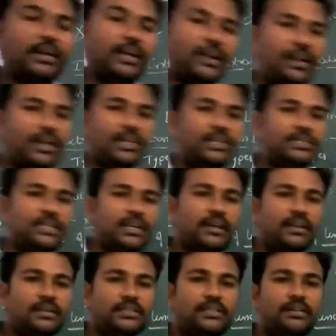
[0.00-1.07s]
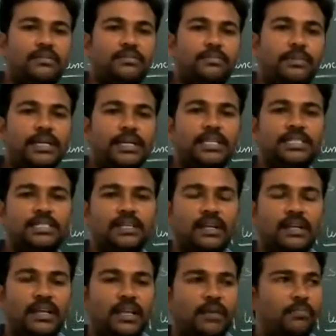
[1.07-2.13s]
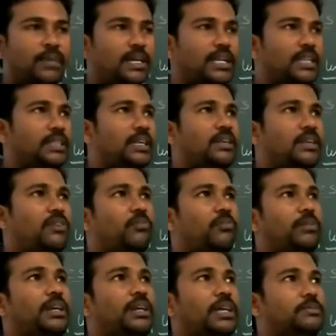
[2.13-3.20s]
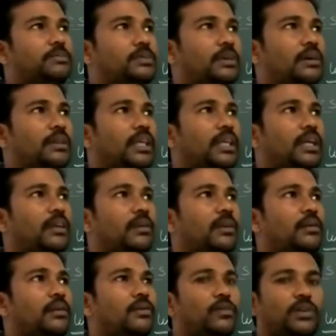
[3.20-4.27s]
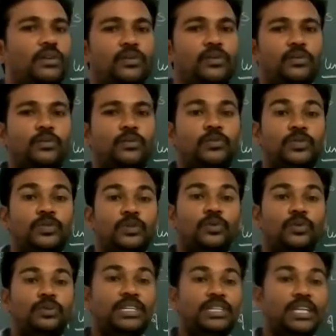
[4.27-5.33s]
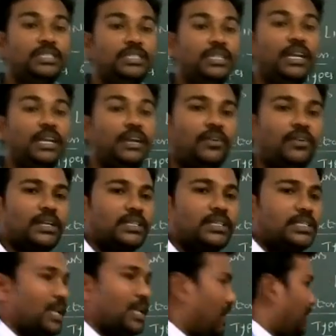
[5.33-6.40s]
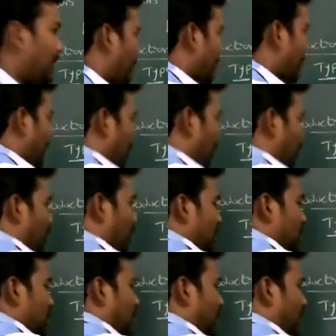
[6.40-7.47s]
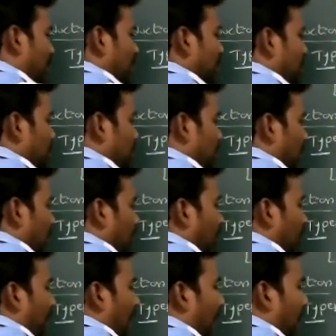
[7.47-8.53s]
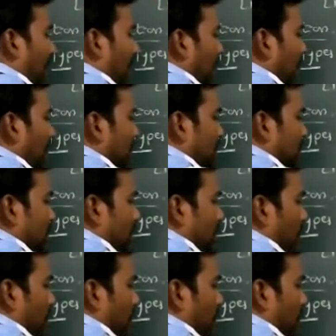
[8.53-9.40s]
a line is a collection of points, but in that how many types are there? We don't know. So just here you can see first one is parallel lines.